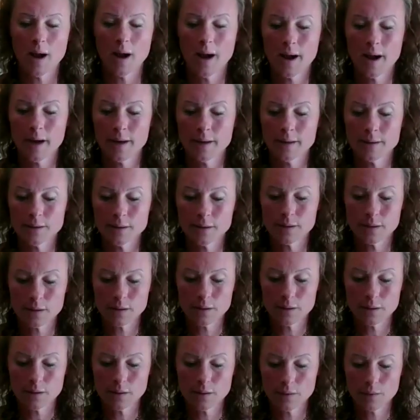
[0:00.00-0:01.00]
And
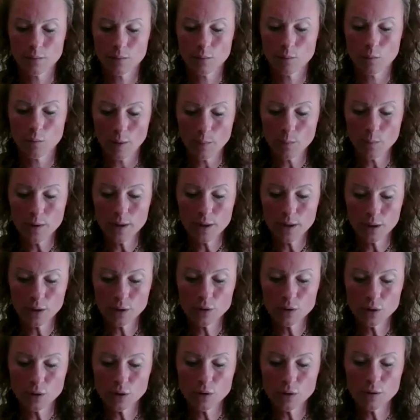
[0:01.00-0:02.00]
when we
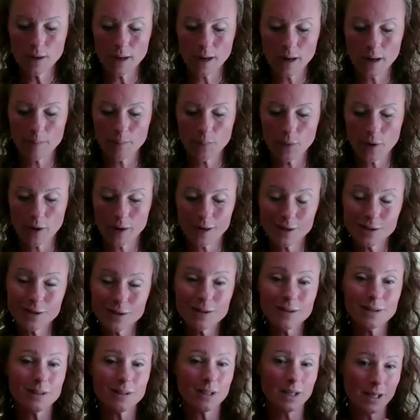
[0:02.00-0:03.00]
can do that, I
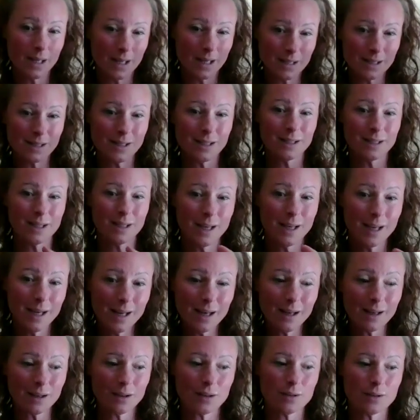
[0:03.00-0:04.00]
actually see it as this
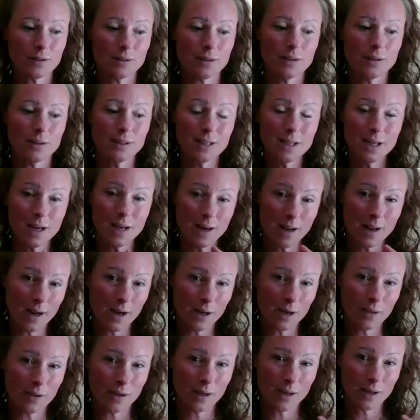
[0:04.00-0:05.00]
helix, the
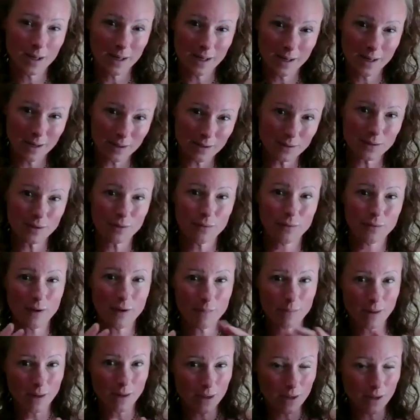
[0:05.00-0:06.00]
DNA, the helix, the
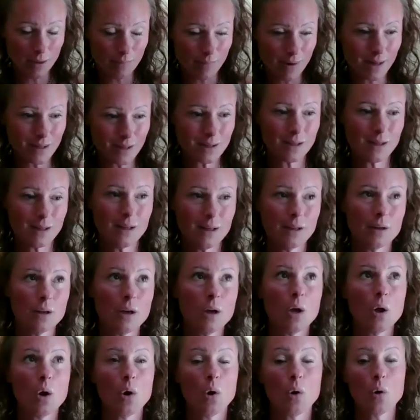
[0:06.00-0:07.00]
feminine, the masculine,
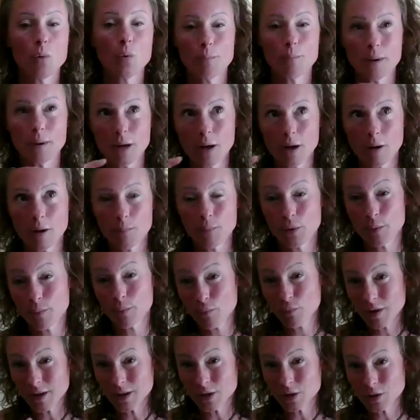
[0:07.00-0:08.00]
become the
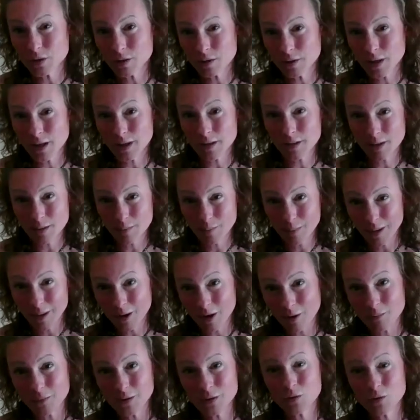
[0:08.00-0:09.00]
bridge, that they
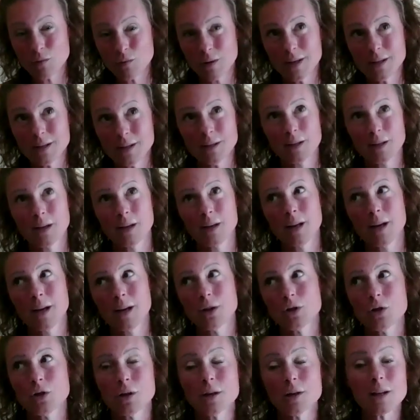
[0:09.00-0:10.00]
become this greater
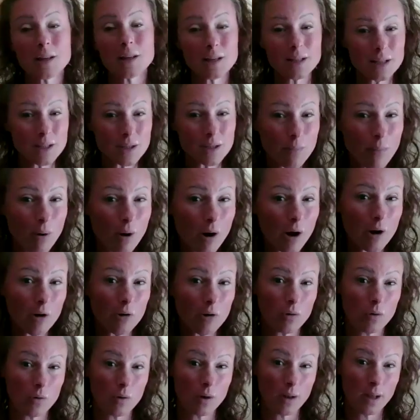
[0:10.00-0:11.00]
connection, and this
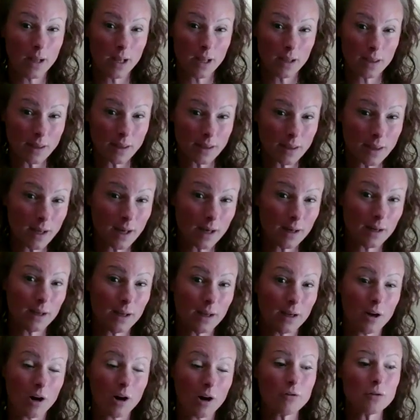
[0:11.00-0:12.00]
spiral then
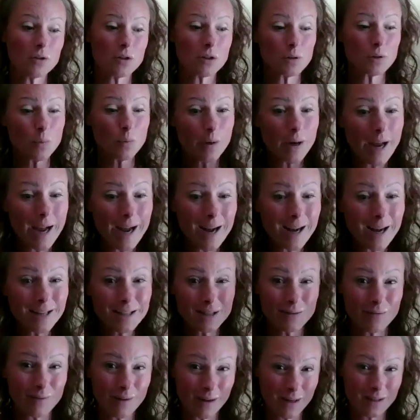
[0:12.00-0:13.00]
encourages. We're
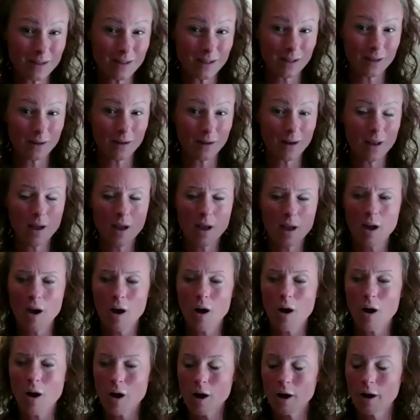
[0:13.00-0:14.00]
activating
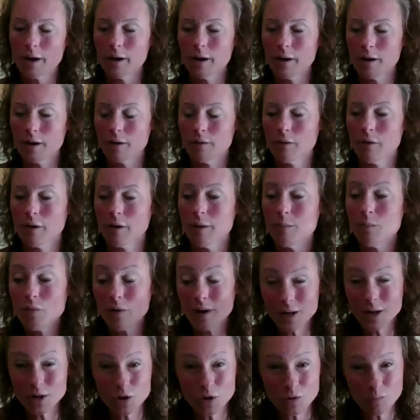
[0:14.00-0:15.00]
a higher
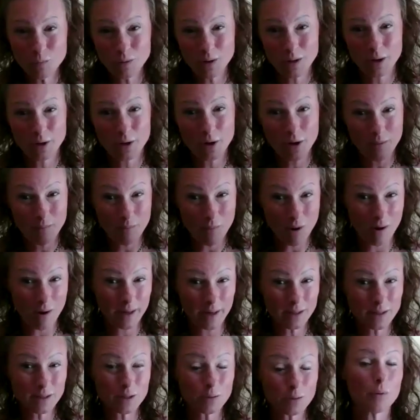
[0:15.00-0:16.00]
vibration within our
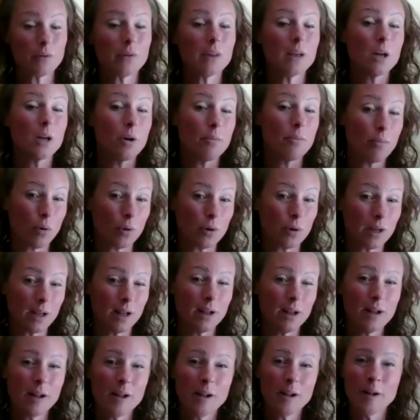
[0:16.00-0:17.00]
minds, within our
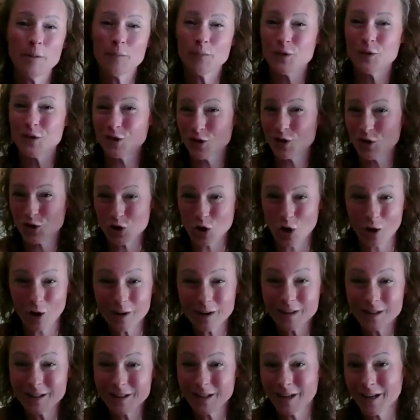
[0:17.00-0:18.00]
body. This
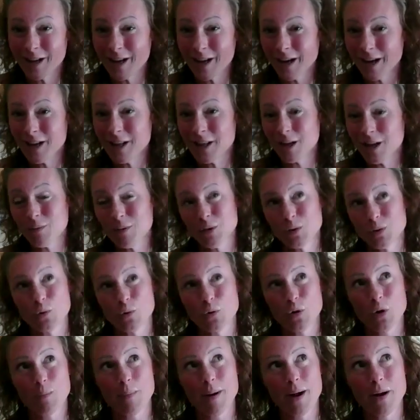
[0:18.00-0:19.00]
junk DNA that we
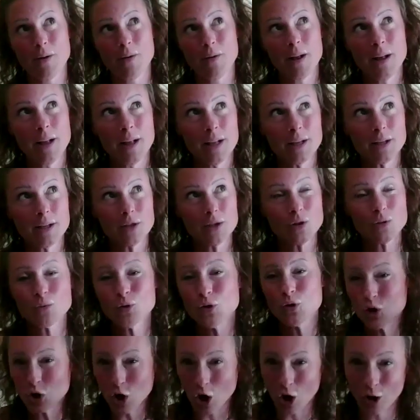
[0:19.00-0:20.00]
talk about, it's
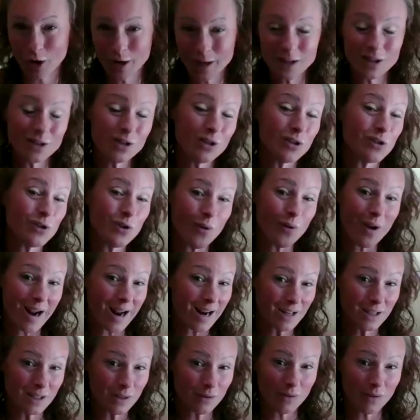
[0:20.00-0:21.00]
not junk, it's just not
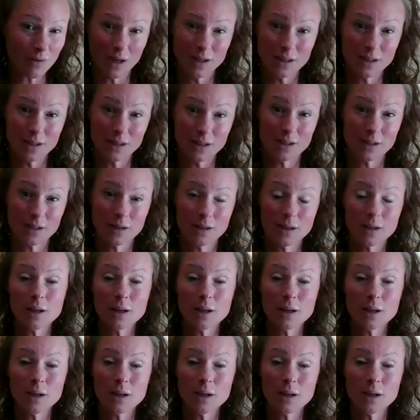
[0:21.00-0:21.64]
activated.